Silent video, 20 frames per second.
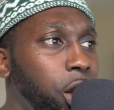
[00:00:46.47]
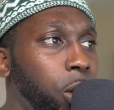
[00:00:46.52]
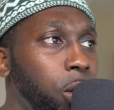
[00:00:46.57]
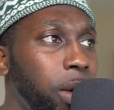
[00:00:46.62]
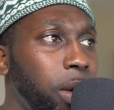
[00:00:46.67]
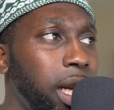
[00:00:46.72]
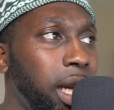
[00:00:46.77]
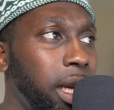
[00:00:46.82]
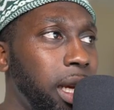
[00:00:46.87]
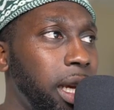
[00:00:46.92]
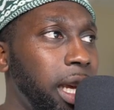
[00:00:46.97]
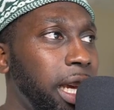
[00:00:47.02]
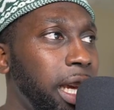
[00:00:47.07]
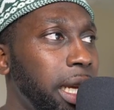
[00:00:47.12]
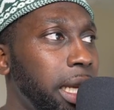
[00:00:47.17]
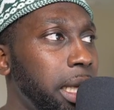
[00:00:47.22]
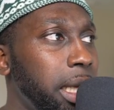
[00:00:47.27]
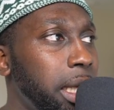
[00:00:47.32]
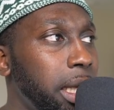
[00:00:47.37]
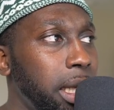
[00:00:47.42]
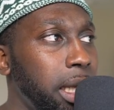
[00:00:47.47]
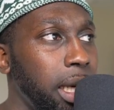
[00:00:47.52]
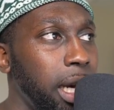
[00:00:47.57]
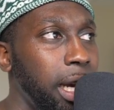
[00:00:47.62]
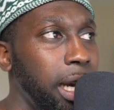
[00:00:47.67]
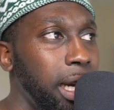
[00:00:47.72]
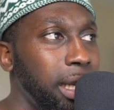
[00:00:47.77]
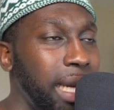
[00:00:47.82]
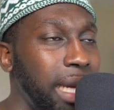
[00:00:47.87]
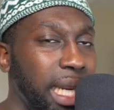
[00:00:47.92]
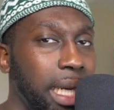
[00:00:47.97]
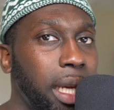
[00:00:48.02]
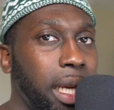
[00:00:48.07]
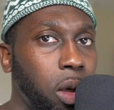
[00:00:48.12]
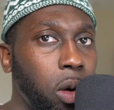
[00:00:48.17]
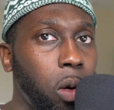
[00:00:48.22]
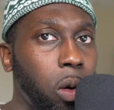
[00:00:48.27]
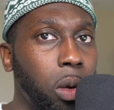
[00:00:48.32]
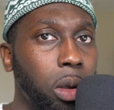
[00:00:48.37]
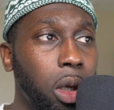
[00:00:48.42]
you really is uh, a technique
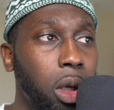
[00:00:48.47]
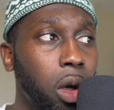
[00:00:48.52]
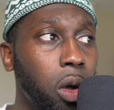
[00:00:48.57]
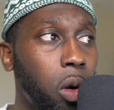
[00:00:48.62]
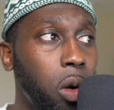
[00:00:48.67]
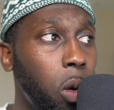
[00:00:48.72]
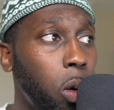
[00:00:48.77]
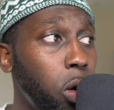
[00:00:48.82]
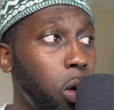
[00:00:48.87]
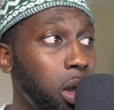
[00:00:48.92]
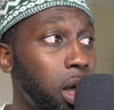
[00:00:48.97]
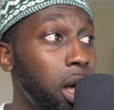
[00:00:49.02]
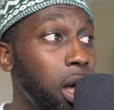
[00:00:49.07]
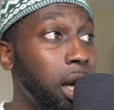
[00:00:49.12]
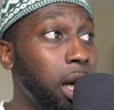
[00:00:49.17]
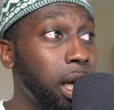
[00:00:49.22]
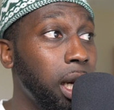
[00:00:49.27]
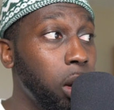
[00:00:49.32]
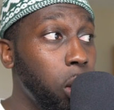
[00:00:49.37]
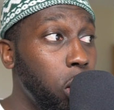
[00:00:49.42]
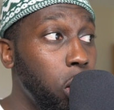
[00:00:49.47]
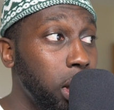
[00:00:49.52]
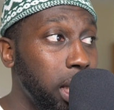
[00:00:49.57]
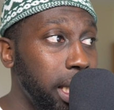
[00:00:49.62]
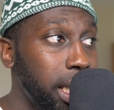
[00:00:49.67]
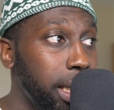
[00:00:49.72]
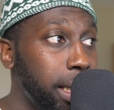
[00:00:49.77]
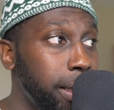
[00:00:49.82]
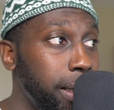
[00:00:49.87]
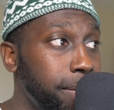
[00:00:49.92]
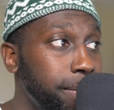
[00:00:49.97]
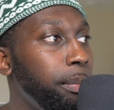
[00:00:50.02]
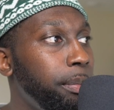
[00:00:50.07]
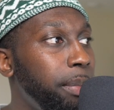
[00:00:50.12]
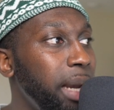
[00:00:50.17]
called guard clauses.